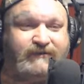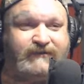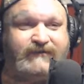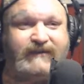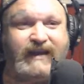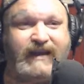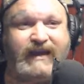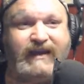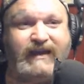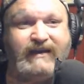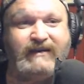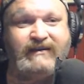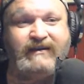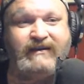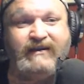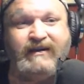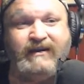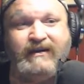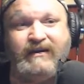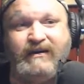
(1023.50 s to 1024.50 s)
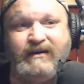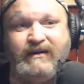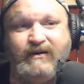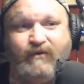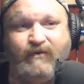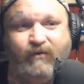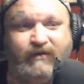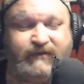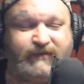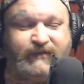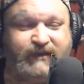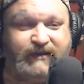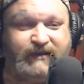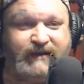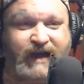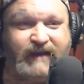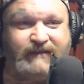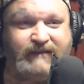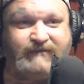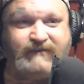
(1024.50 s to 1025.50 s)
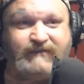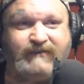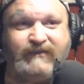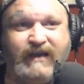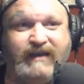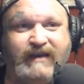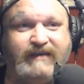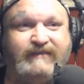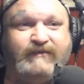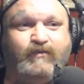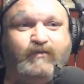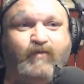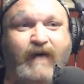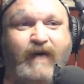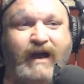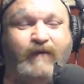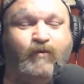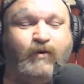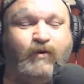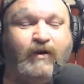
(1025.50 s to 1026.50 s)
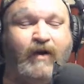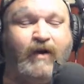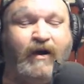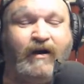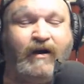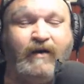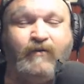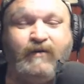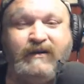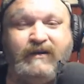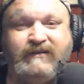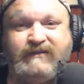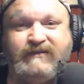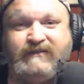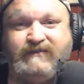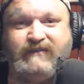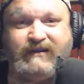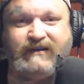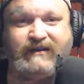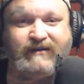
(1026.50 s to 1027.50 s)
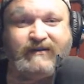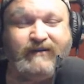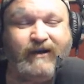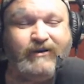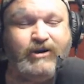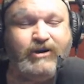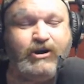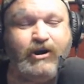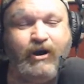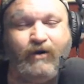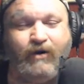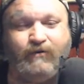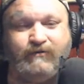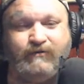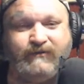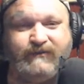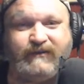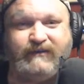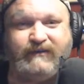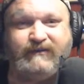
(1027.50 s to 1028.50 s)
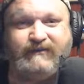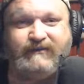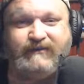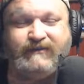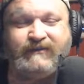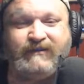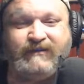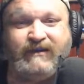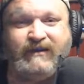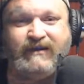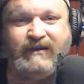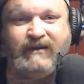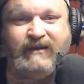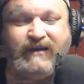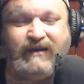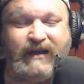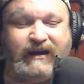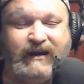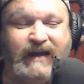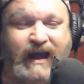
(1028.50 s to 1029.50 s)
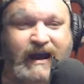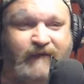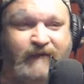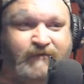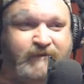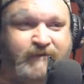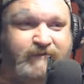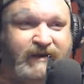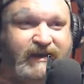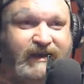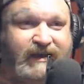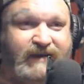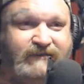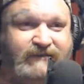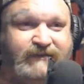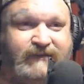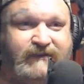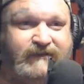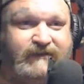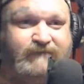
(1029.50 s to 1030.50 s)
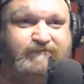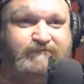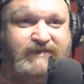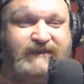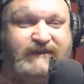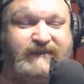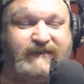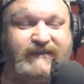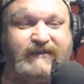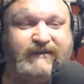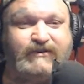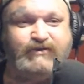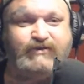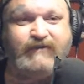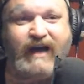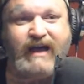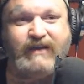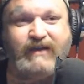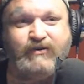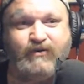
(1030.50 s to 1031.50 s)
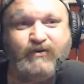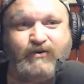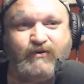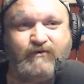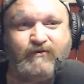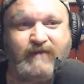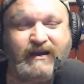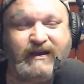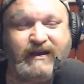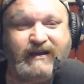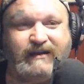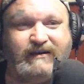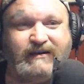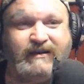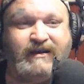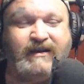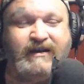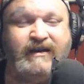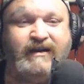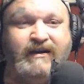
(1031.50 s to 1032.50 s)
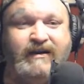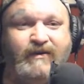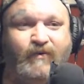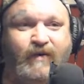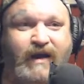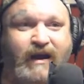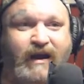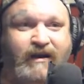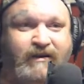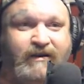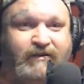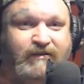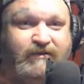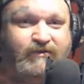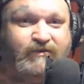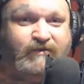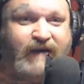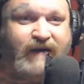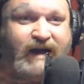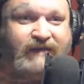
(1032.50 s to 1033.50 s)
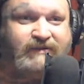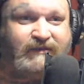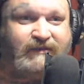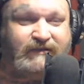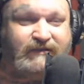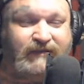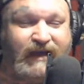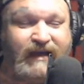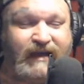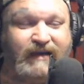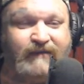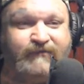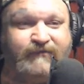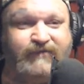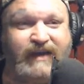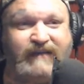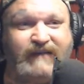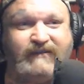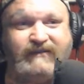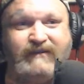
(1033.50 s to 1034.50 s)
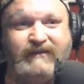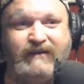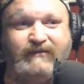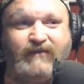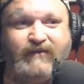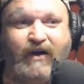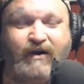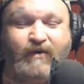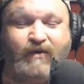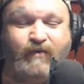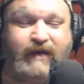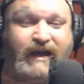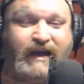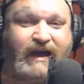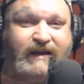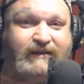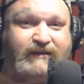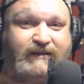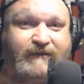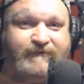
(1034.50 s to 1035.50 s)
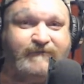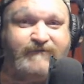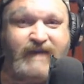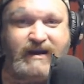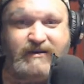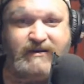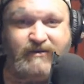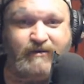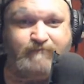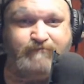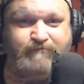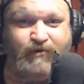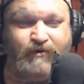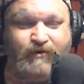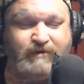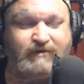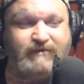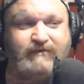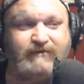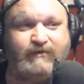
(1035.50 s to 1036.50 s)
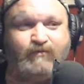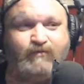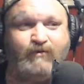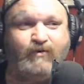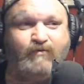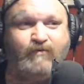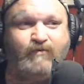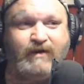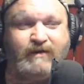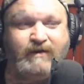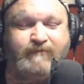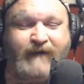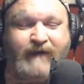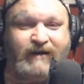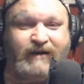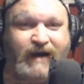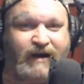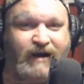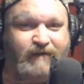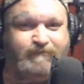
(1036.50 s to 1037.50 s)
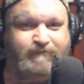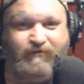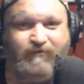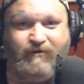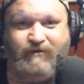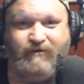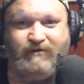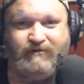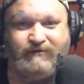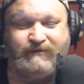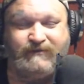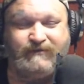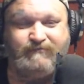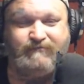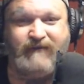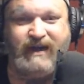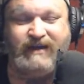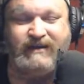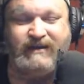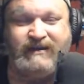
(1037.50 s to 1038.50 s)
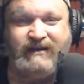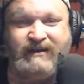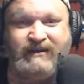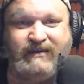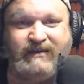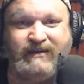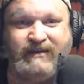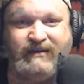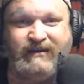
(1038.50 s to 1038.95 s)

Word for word: understand with the United States why we're always sticking our noses into everybody else's business. You got Ukraine where you got the left that says, "Oh, we got to defend our borders." Well, what about our borders, man?